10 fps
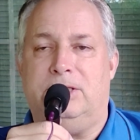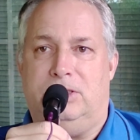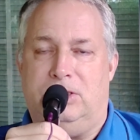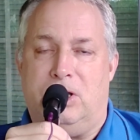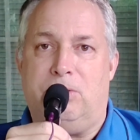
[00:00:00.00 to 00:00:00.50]

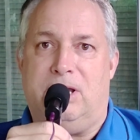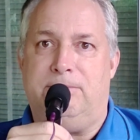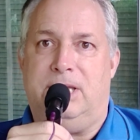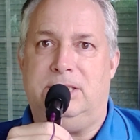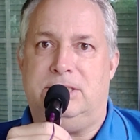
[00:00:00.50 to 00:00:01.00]
you know I
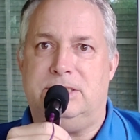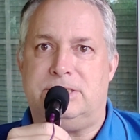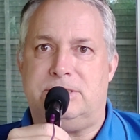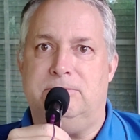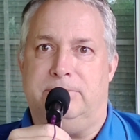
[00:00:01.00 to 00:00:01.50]
made
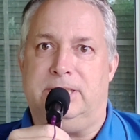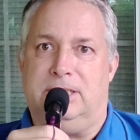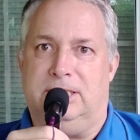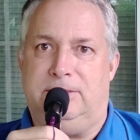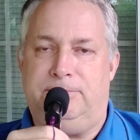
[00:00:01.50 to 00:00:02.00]
this big
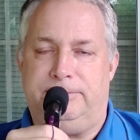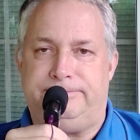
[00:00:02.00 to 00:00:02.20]
leap